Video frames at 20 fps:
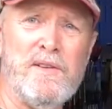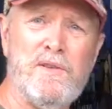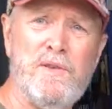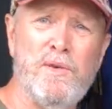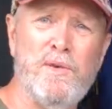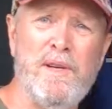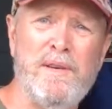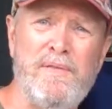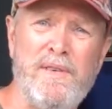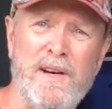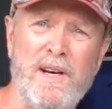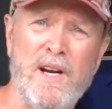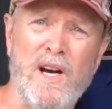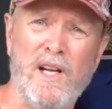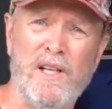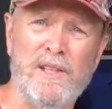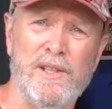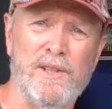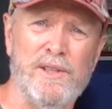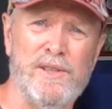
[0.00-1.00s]
2 different
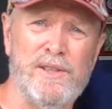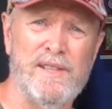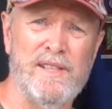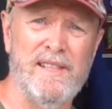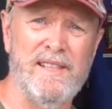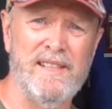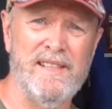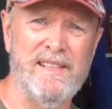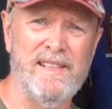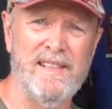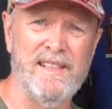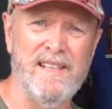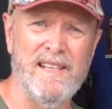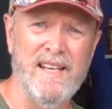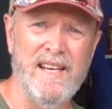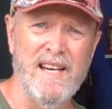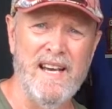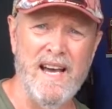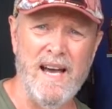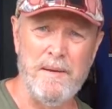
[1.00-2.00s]
colors.
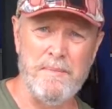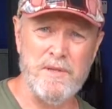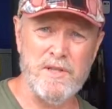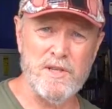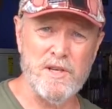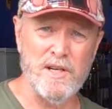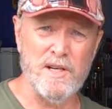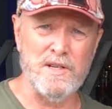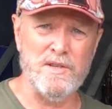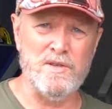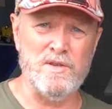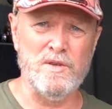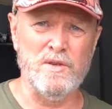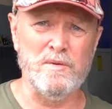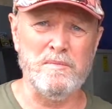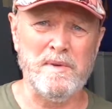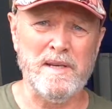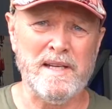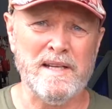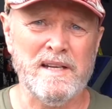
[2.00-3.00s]
I'm just going to
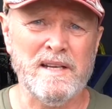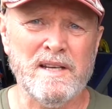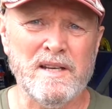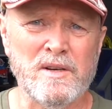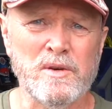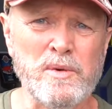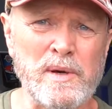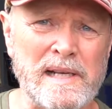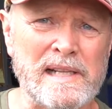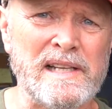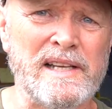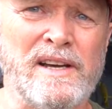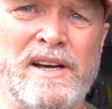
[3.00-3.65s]
zoom in quickly